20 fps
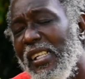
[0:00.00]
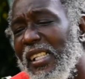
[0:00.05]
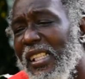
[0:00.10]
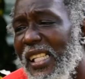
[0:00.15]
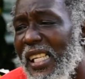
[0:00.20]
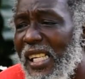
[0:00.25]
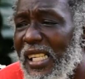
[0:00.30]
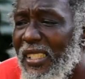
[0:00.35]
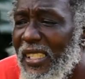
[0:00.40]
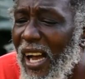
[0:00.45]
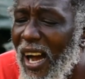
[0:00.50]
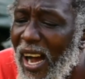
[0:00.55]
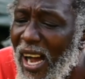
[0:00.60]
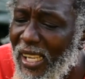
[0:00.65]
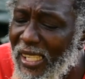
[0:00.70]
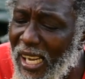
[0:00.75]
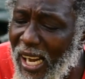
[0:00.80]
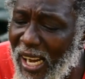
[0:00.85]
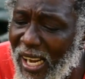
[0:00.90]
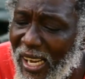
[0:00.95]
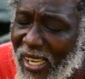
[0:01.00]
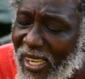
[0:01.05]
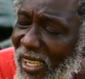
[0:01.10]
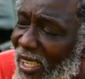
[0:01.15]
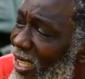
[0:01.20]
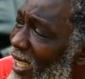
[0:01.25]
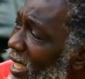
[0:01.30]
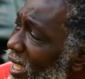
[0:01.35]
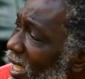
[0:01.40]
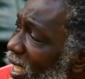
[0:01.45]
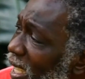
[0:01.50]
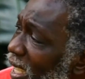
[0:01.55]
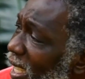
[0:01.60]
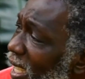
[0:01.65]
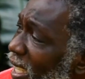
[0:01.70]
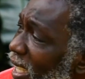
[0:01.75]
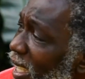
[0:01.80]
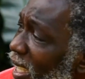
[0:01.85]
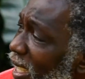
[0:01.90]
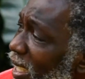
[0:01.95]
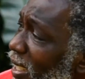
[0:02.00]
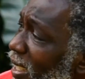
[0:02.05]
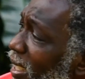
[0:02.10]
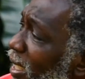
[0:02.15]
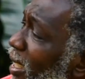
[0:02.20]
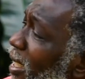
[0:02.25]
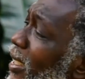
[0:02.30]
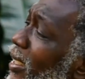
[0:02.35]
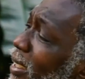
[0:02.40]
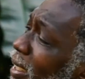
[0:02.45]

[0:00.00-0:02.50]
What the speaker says: But if you have pity for them, you'd have feel sorry for them.